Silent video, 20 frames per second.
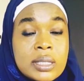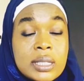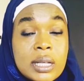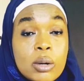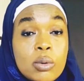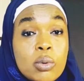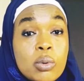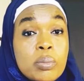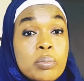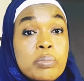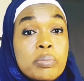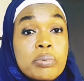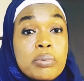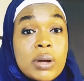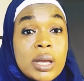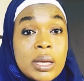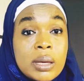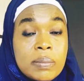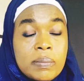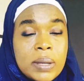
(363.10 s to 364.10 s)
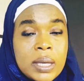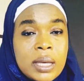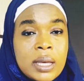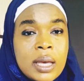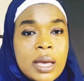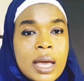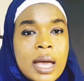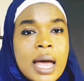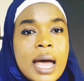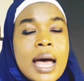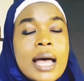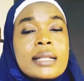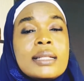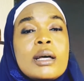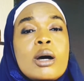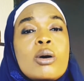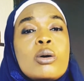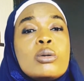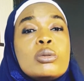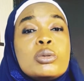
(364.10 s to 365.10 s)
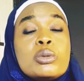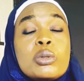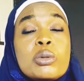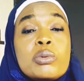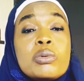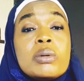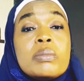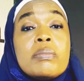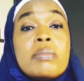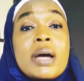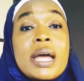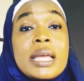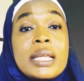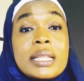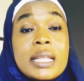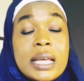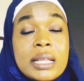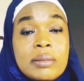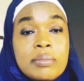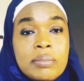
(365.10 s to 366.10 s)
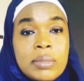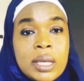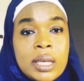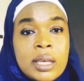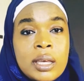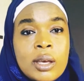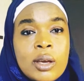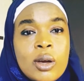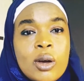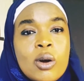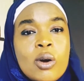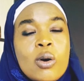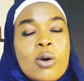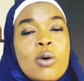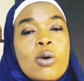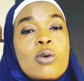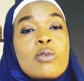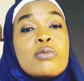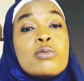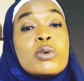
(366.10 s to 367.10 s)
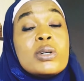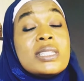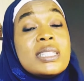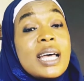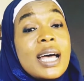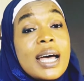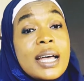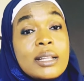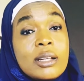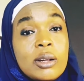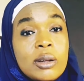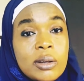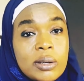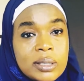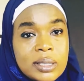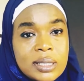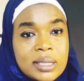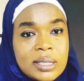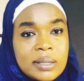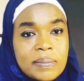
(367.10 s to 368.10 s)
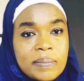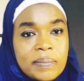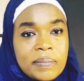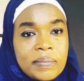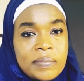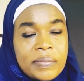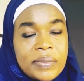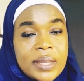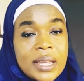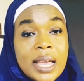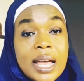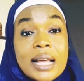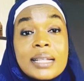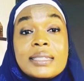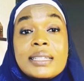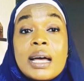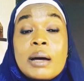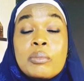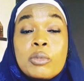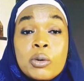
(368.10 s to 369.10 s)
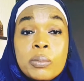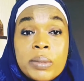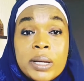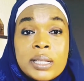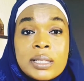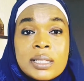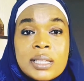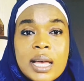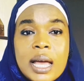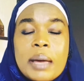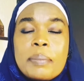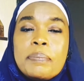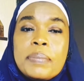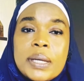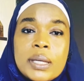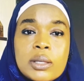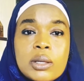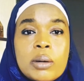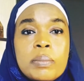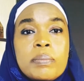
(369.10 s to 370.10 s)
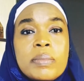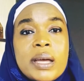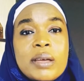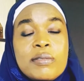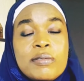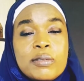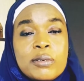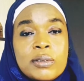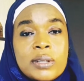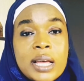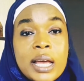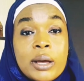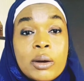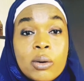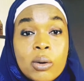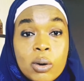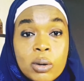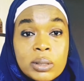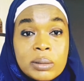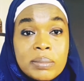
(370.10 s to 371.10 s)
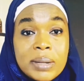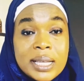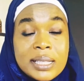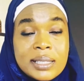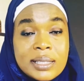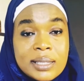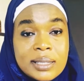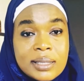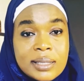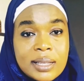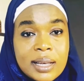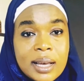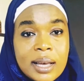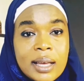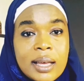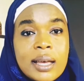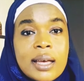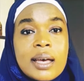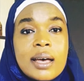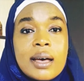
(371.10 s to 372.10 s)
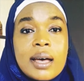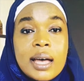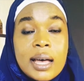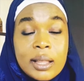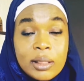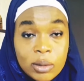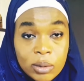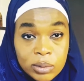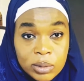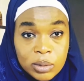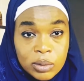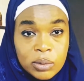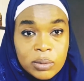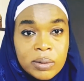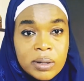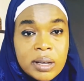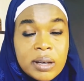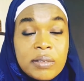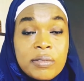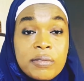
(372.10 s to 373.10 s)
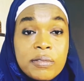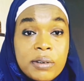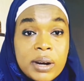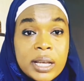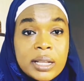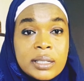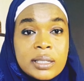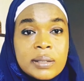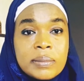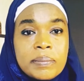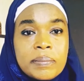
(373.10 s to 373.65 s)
that could break me and that also reminded me of what I had lost. At that moment, I picked up my phone and called my sister and also a friend.